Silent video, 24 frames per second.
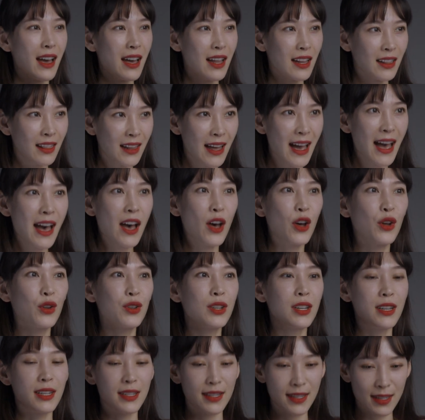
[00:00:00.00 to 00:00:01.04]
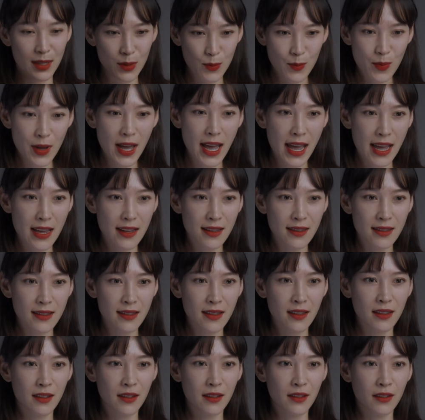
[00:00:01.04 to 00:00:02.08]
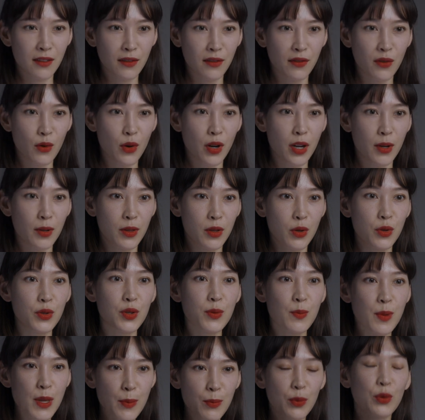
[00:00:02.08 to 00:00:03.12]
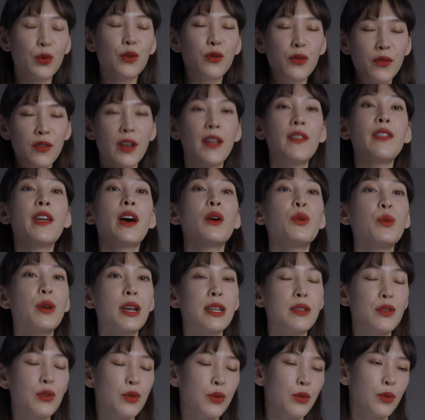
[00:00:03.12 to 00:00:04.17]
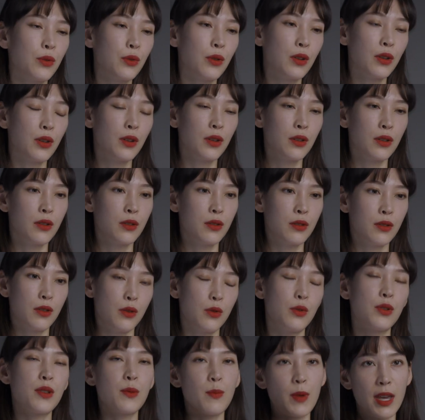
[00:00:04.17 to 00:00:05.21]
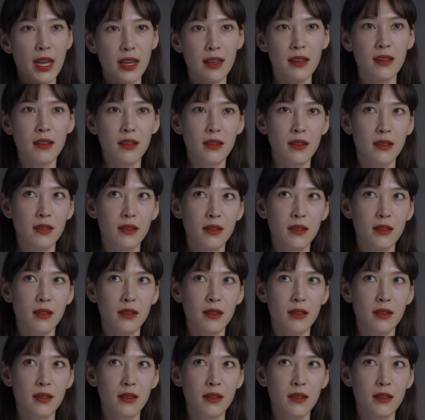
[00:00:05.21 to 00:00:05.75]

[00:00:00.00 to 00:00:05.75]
allowed a space for those people who felt that way to speak.